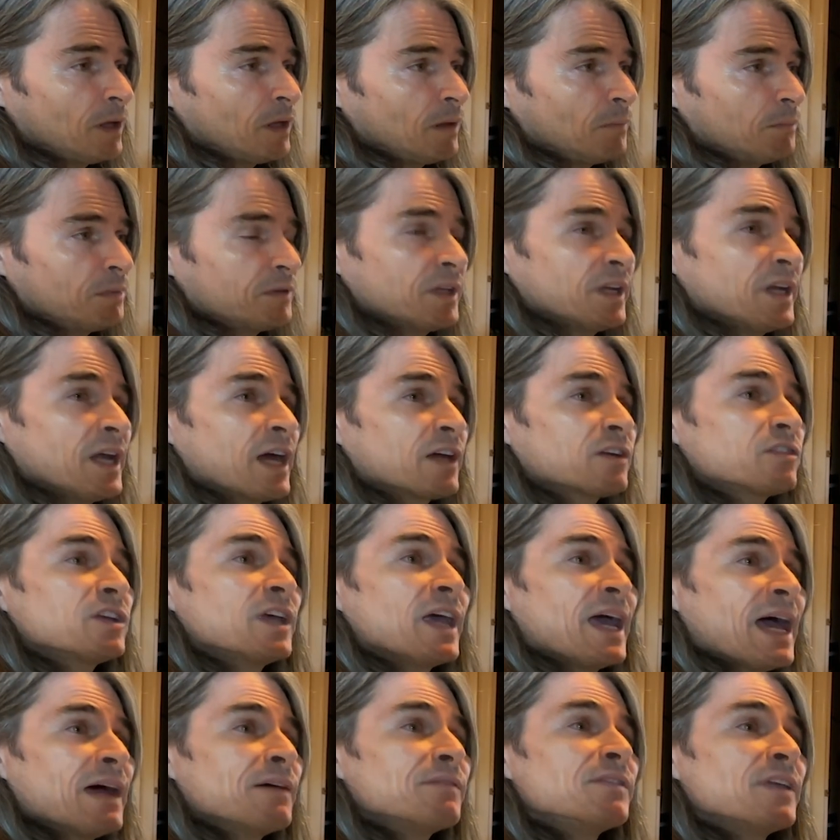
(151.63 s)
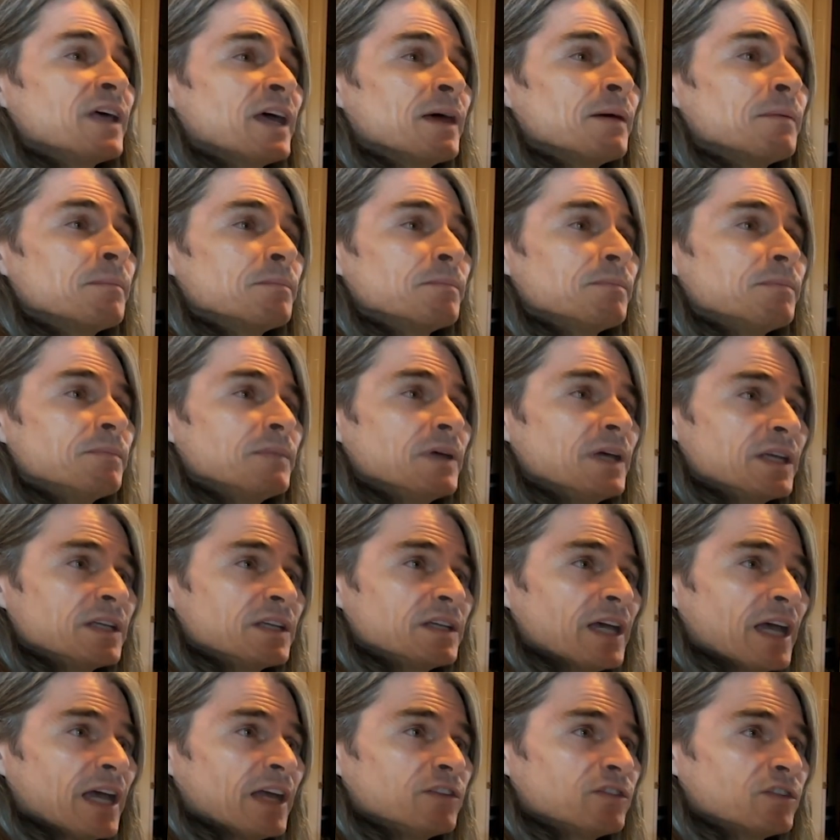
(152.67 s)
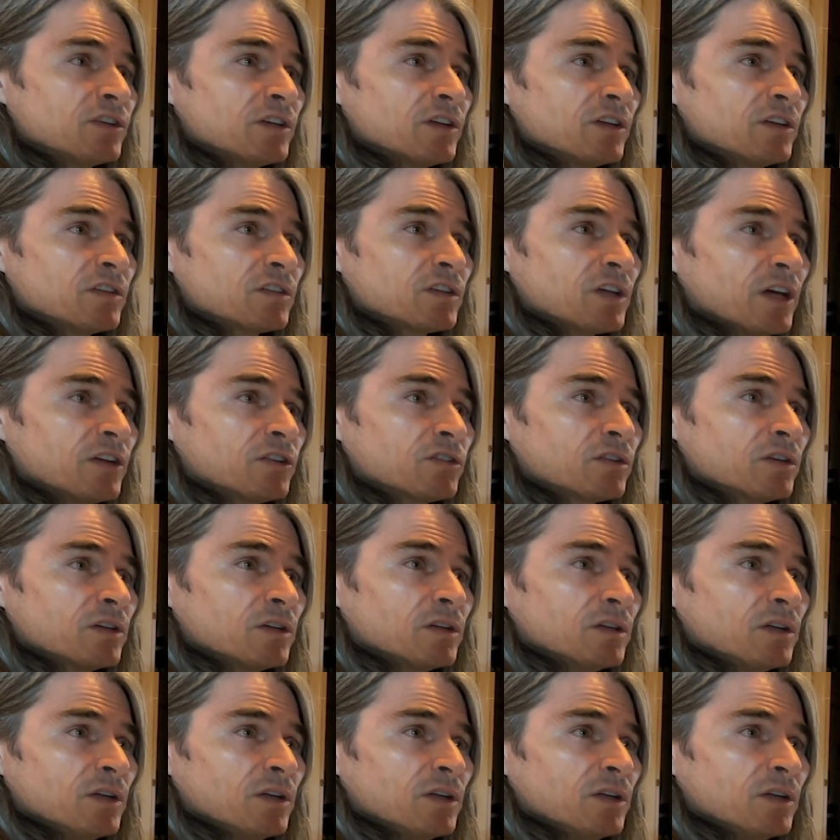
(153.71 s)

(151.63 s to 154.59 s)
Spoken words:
but then actually have them engage in a discussion.